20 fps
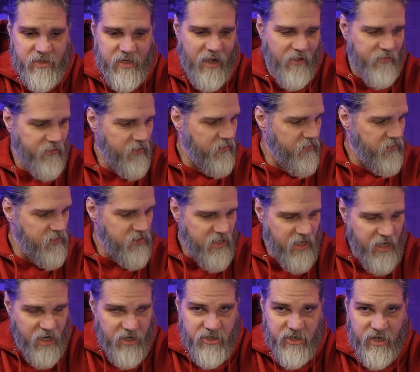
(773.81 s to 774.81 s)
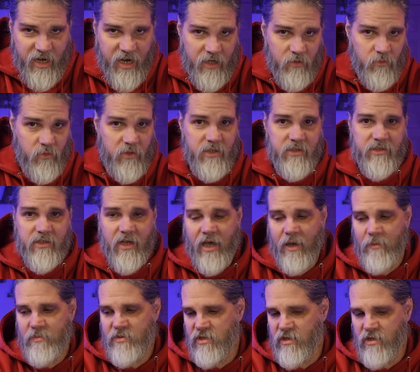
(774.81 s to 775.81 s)
out there. There's keychain ones
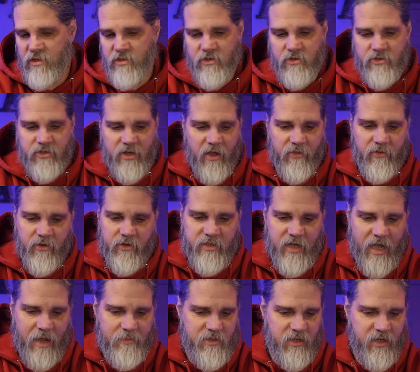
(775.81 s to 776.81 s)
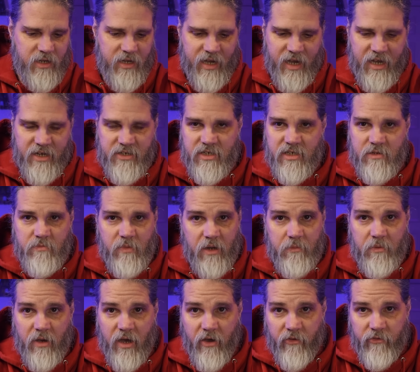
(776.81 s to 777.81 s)
options. There's other types of cases
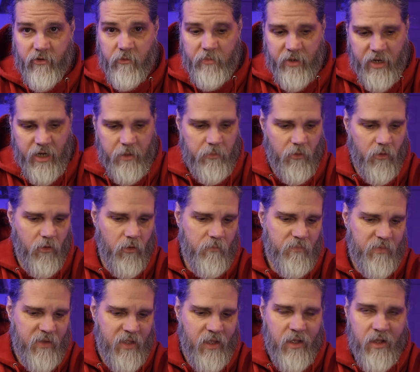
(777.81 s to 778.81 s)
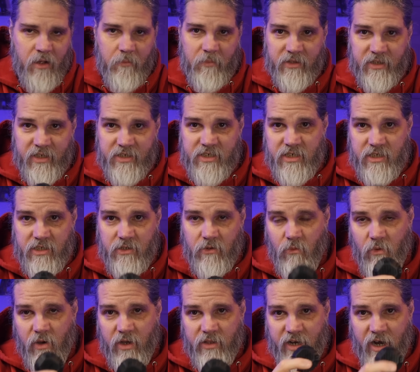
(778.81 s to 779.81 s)
made by other people. But this is the
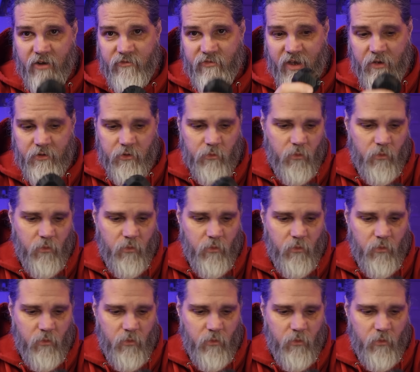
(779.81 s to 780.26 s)
one that I found was